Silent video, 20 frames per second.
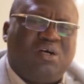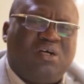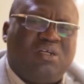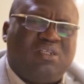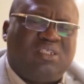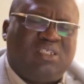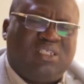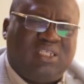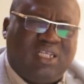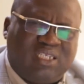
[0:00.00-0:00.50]

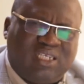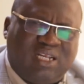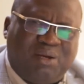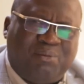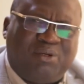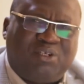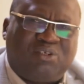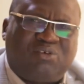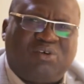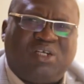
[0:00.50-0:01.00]
The Nigerian
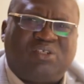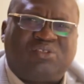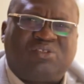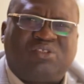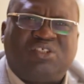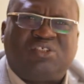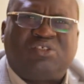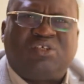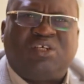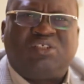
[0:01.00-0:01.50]
Medical
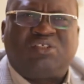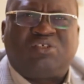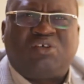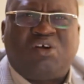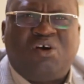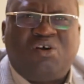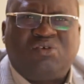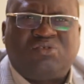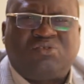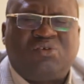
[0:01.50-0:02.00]
Association is
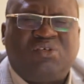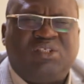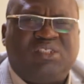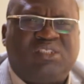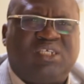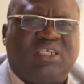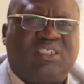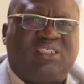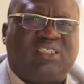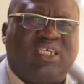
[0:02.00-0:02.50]
also
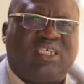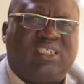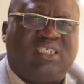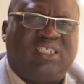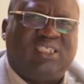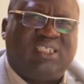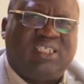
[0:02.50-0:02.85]
interested in